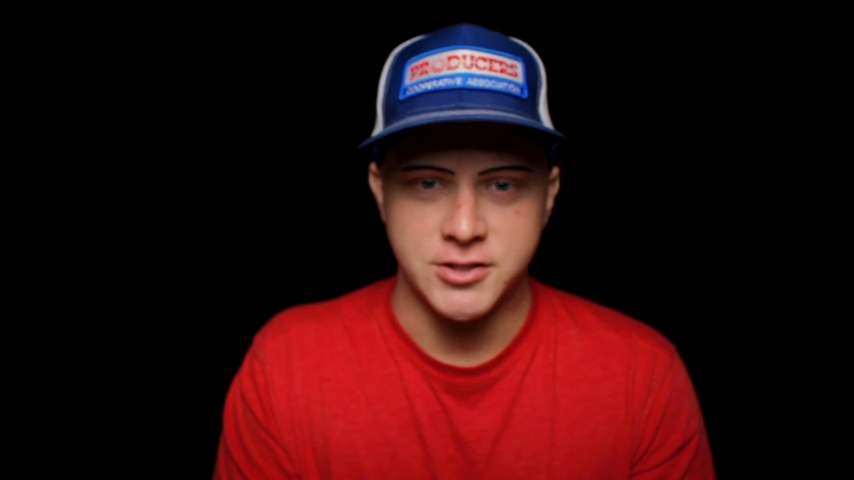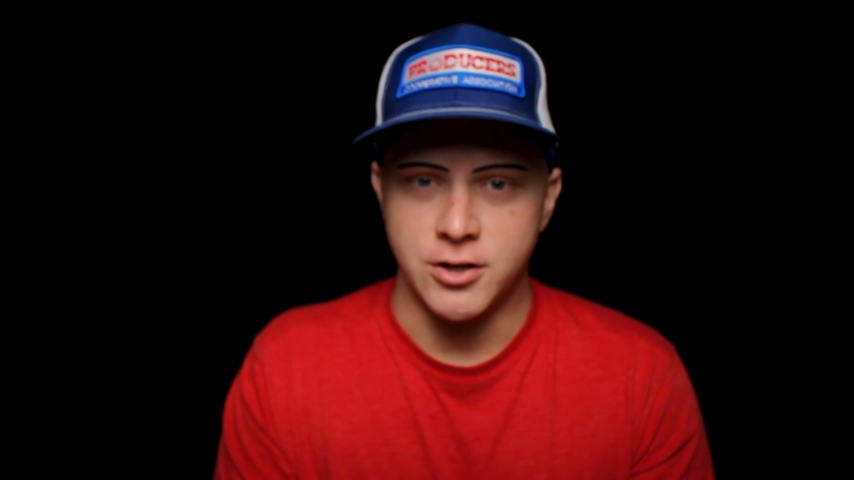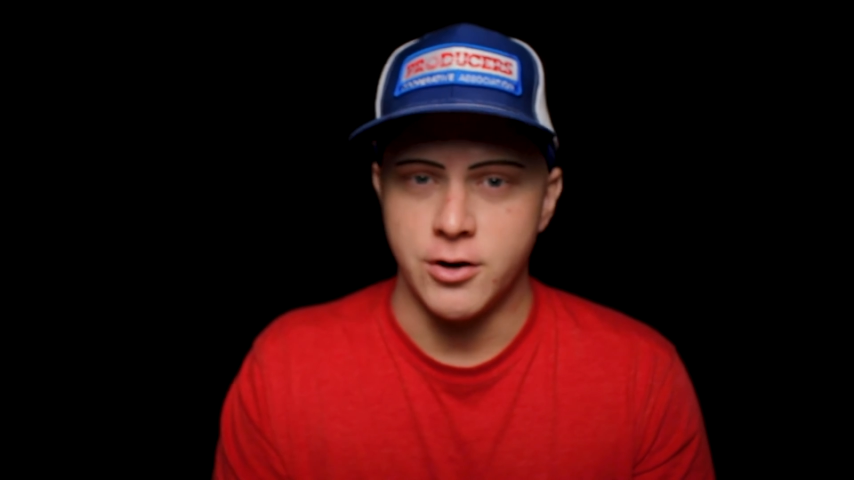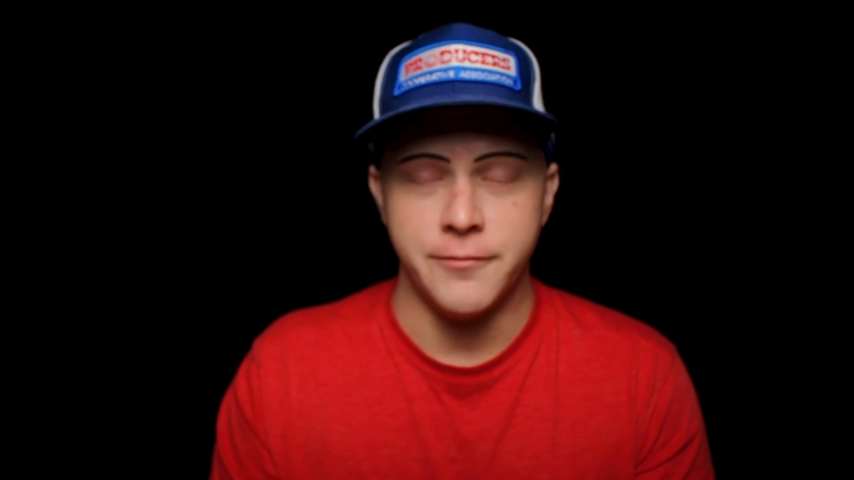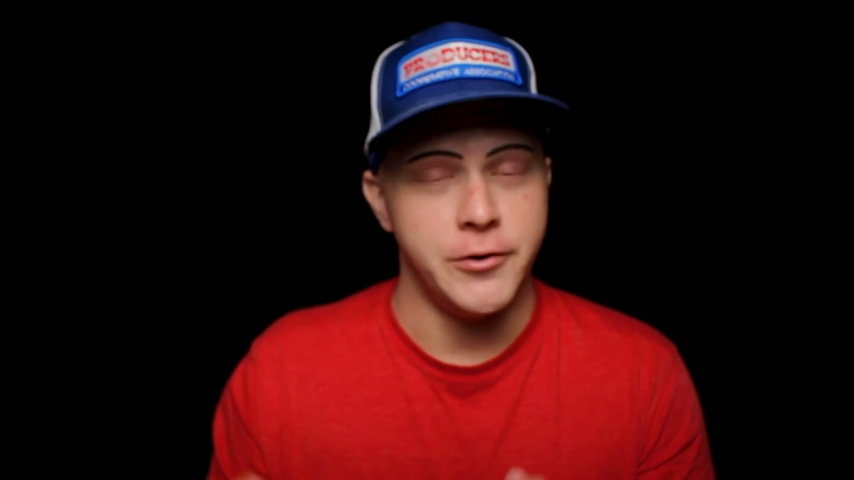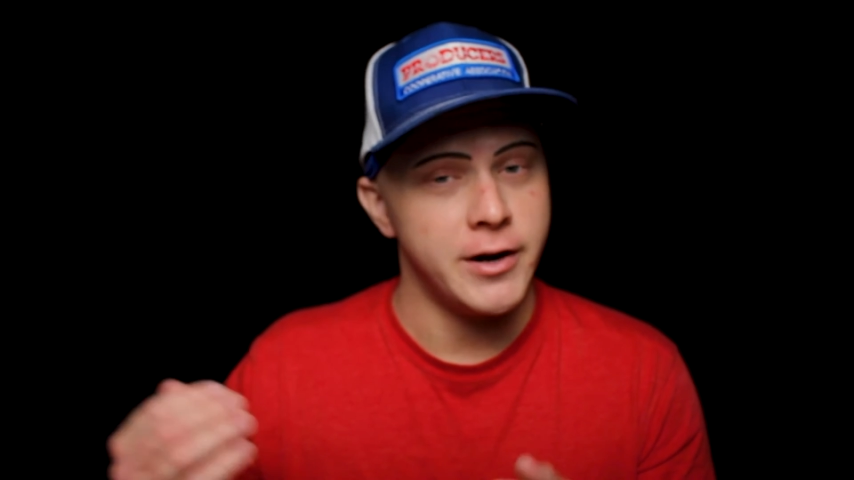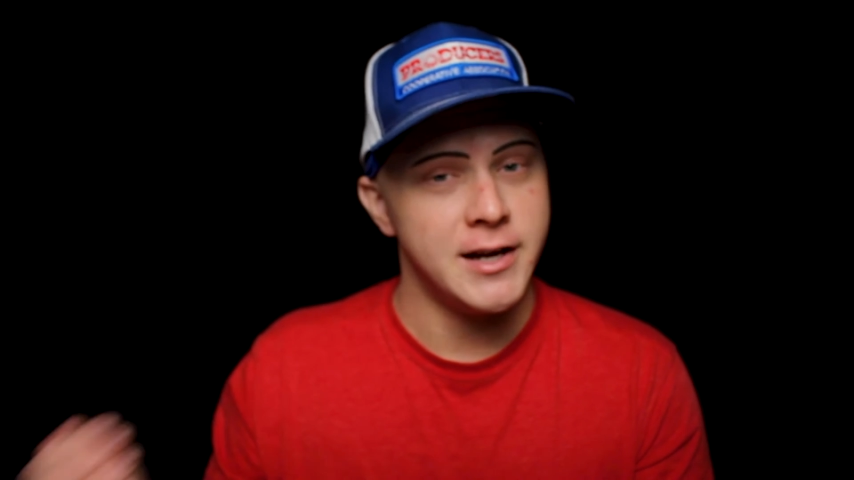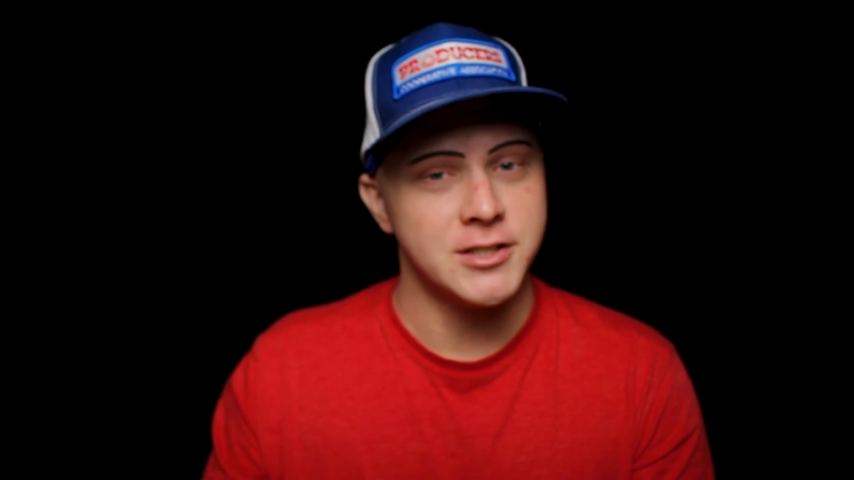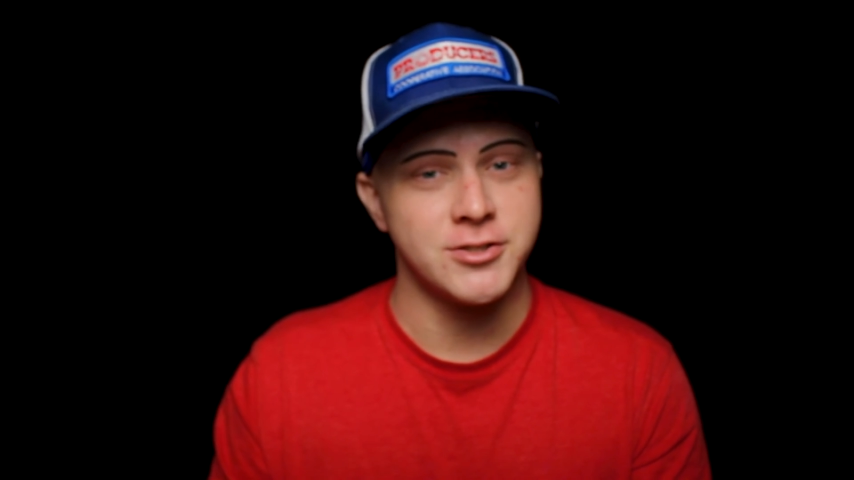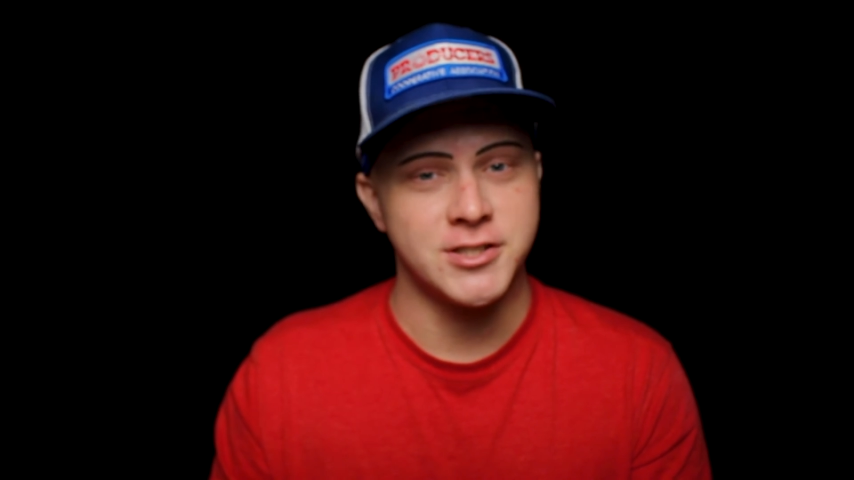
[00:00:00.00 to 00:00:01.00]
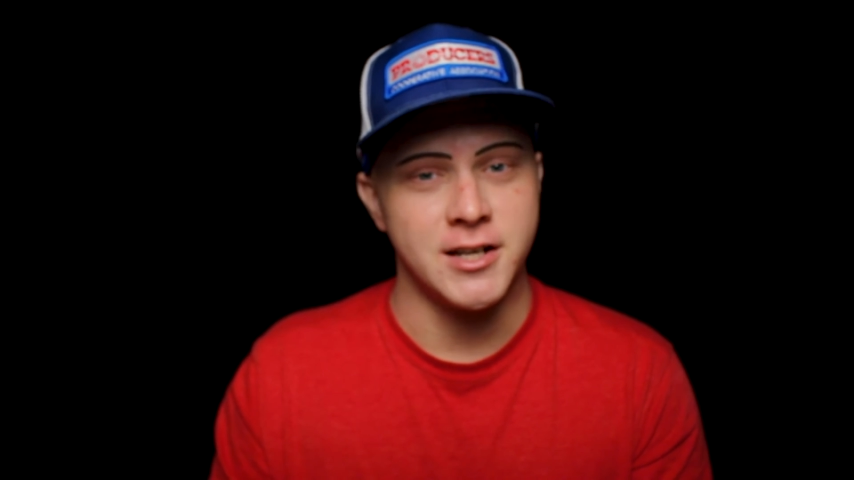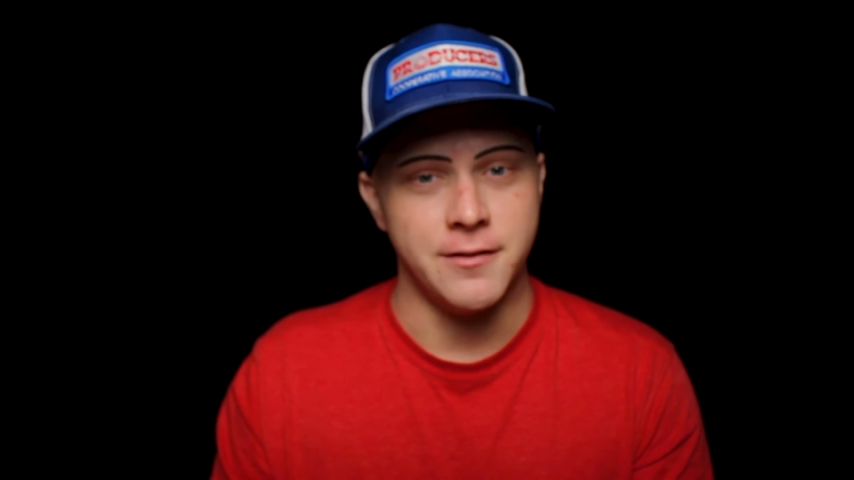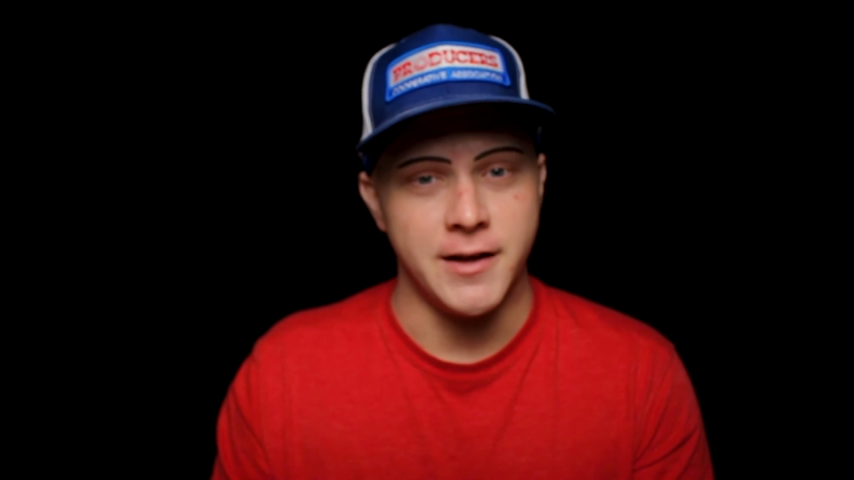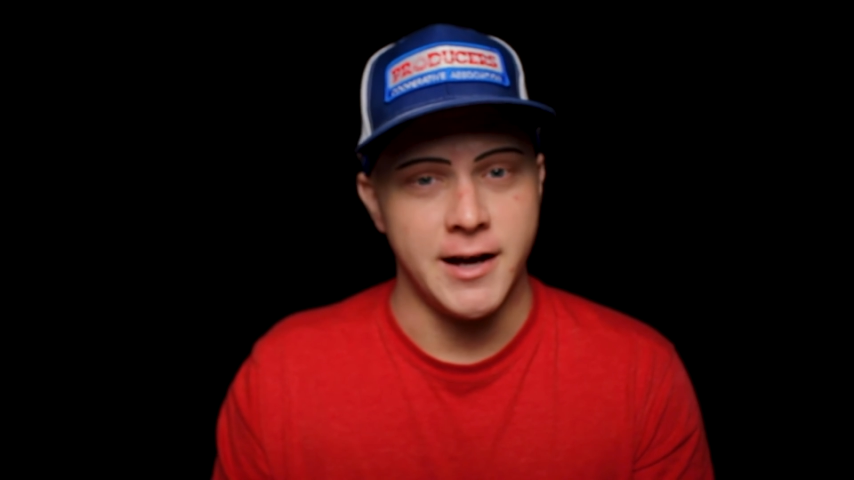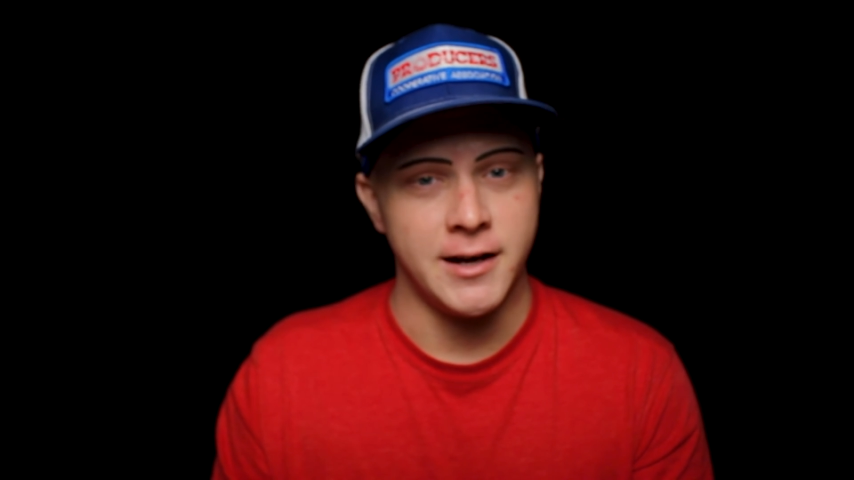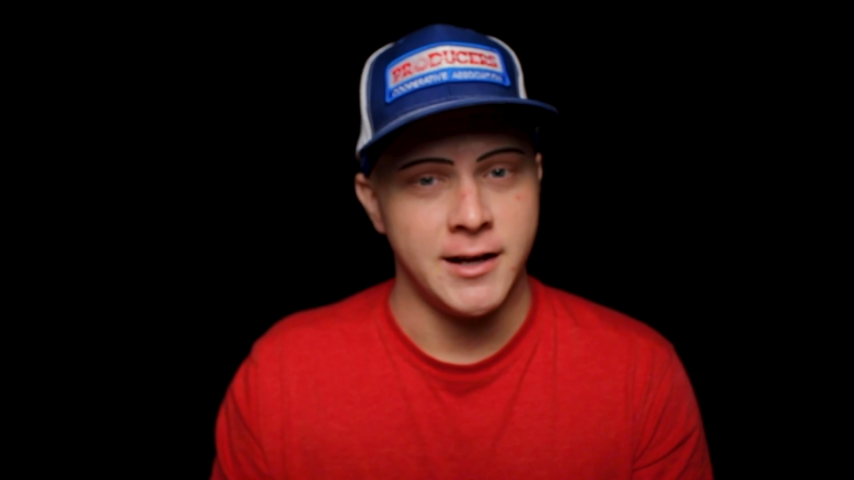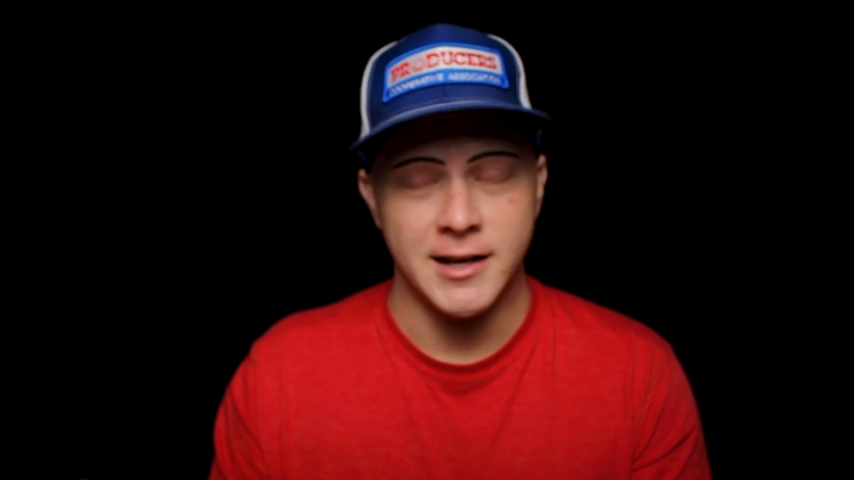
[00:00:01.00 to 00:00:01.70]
So if you're interested in that,